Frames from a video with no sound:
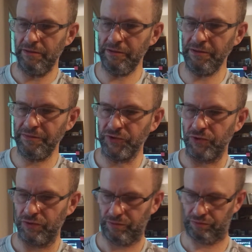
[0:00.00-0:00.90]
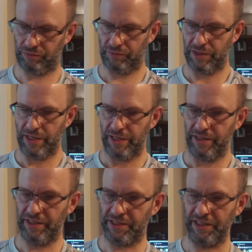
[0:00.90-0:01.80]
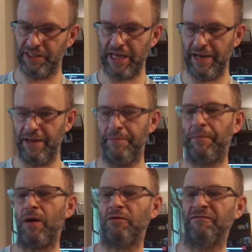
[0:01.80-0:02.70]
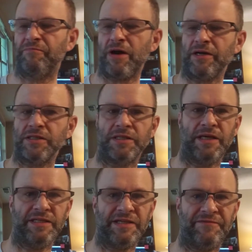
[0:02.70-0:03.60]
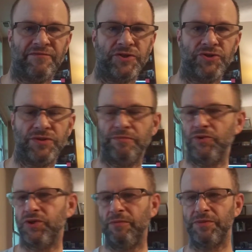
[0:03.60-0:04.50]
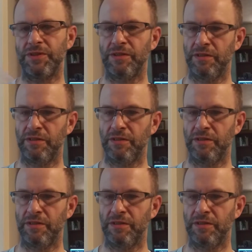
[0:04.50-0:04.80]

this is a Power of Products. It's safe for Jews and Muslims.